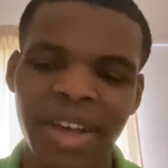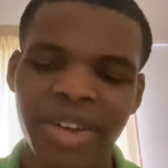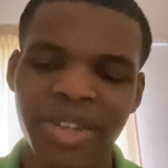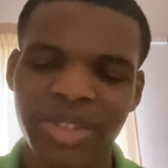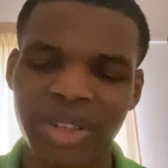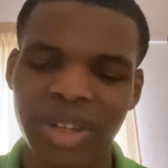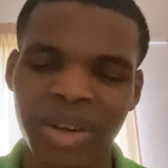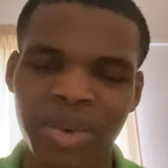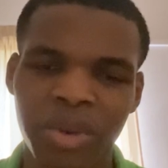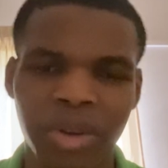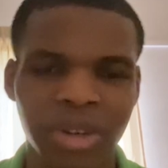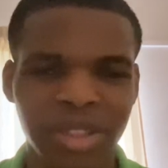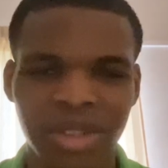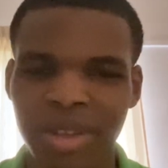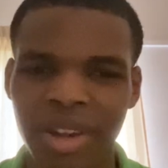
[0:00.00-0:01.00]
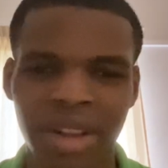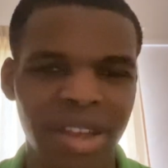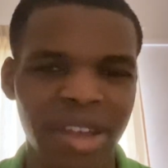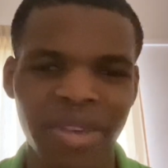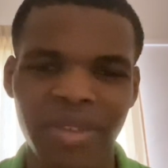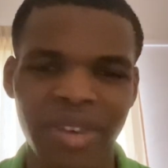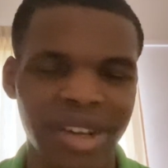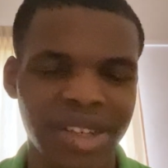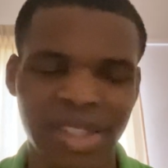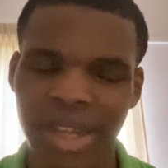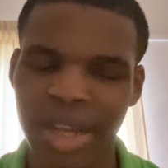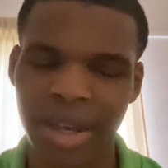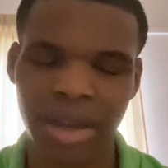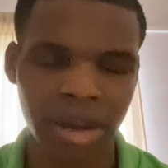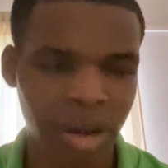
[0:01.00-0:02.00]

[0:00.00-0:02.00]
So now Rod is not leaving. It's like,